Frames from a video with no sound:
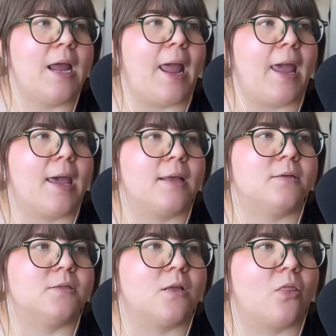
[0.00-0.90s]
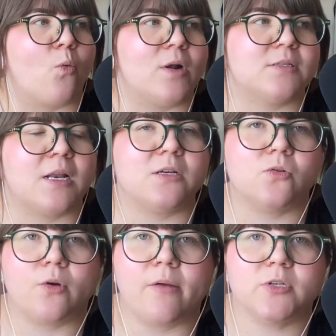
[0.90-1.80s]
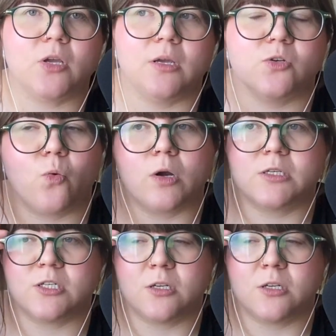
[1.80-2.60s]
And the ones that I don't gravitate towards,